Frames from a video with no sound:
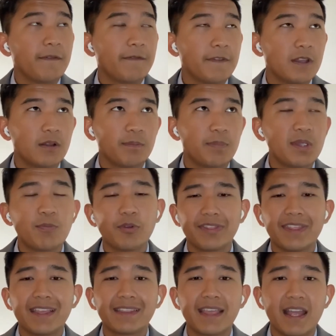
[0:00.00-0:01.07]
feeling, people
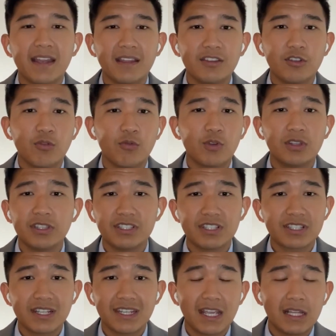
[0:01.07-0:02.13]
think that you're really
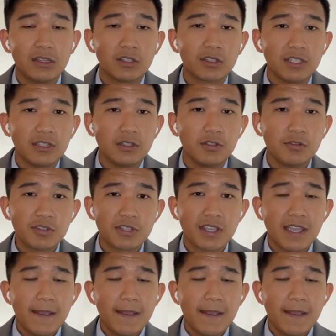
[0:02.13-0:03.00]
just going to get looky-loos,